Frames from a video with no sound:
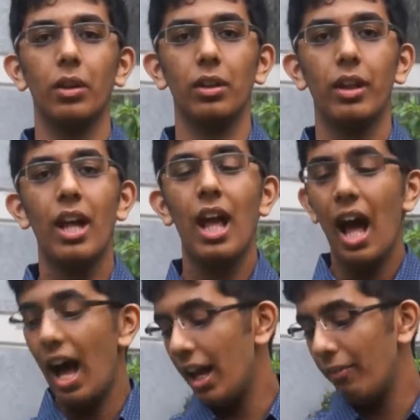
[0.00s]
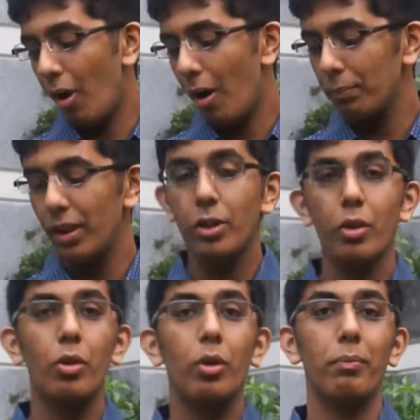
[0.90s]
I have opted to do a
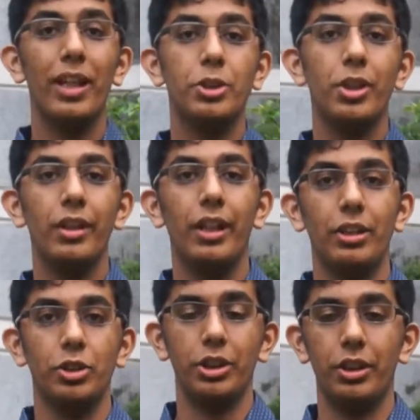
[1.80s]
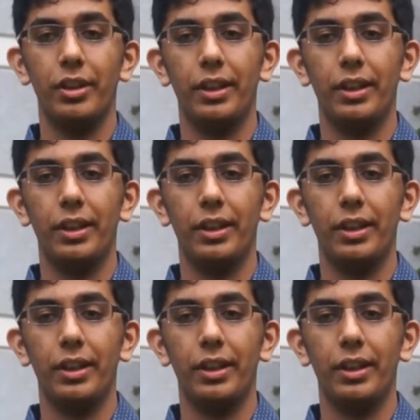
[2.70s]
major in engineering.